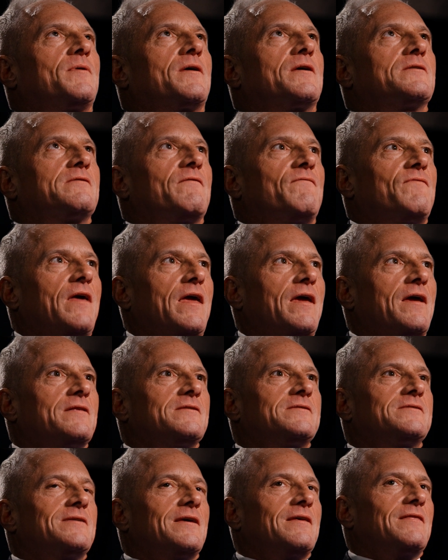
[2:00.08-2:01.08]
because if they can
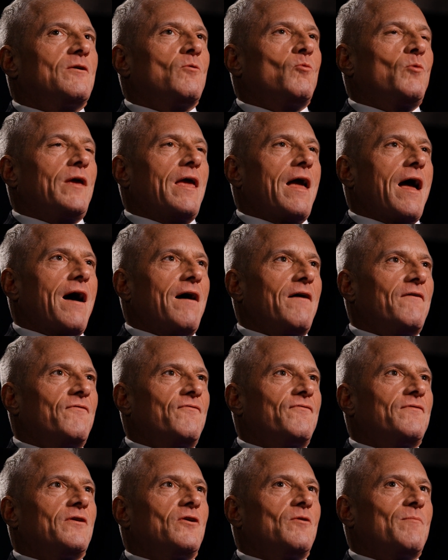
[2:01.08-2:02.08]
see that we
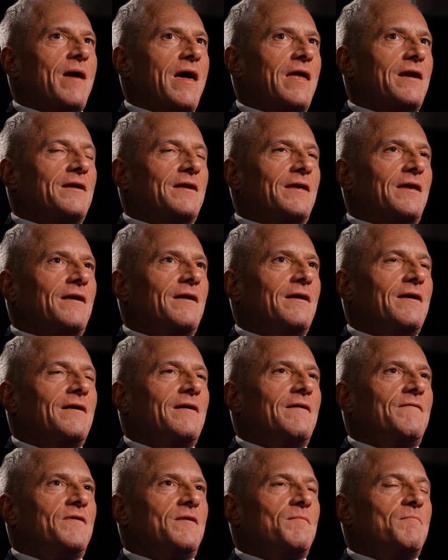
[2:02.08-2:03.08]
have humanity,
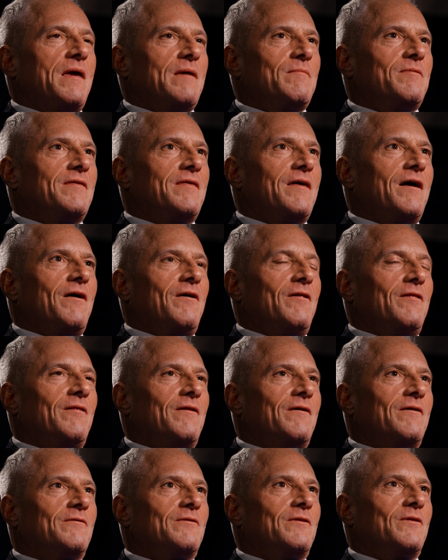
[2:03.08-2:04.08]
then maybe
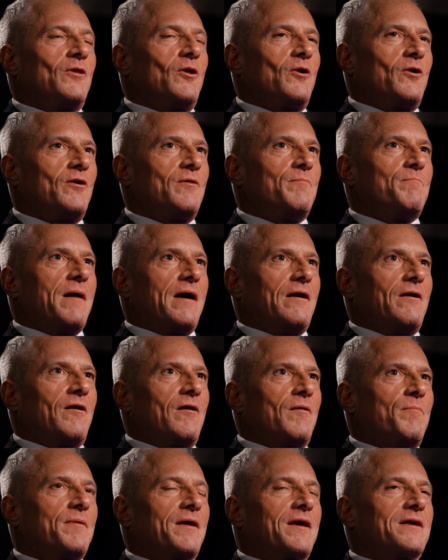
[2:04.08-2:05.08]
they'll learn
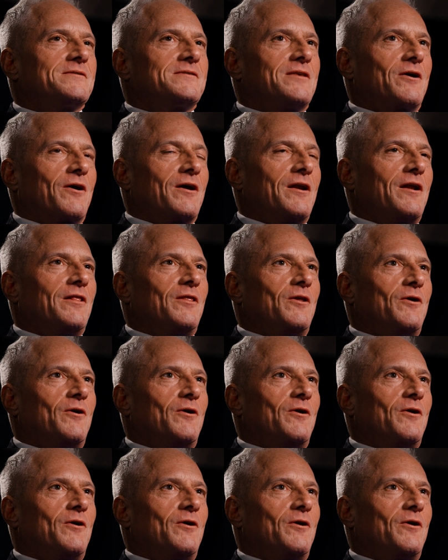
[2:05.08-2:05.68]
better because they're going to mm.